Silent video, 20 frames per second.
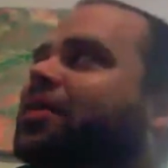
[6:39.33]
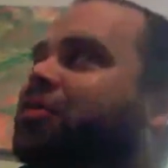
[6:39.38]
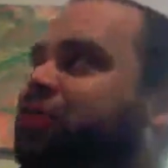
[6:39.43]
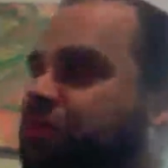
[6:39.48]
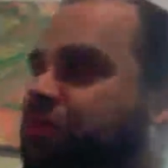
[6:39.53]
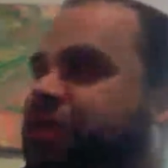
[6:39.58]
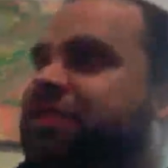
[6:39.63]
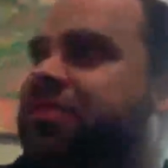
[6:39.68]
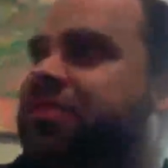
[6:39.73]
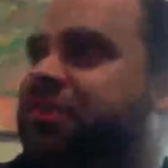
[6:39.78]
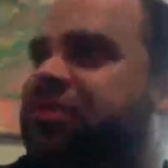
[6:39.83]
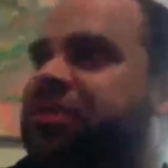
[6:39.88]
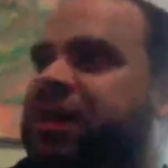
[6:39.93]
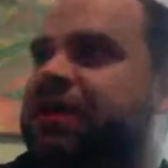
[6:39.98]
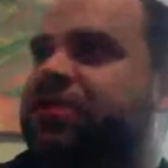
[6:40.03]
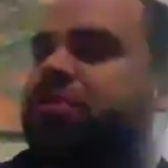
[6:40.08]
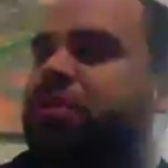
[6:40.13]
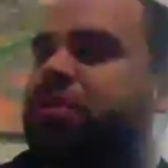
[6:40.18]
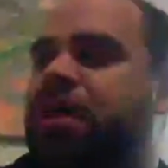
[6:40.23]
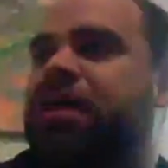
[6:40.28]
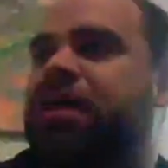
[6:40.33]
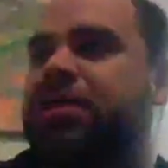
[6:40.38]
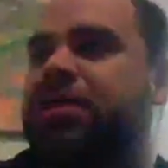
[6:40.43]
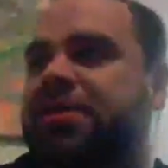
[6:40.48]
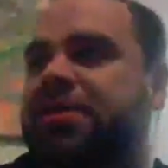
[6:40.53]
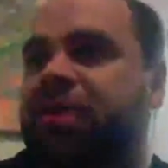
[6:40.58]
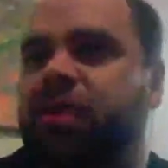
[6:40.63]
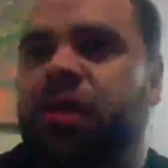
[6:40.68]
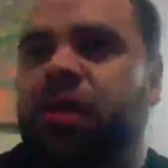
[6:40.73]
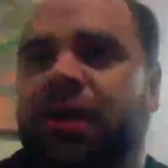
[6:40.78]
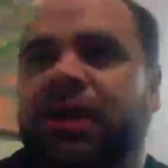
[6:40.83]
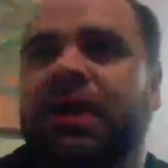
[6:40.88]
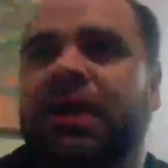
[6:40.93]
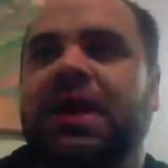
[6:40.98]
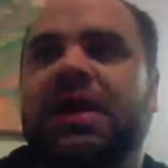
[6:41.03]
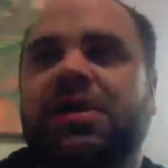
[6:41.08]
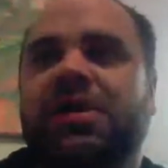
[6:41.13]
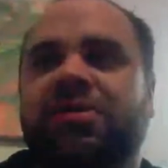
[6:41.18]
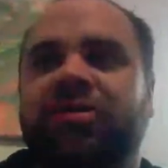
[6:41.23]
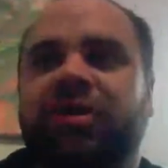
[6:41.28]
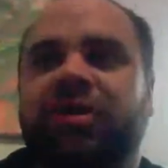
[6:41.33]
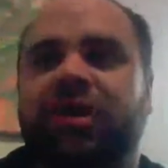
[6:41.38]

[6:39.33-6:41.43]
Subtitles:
the 2 things that she gets wrong is that, one,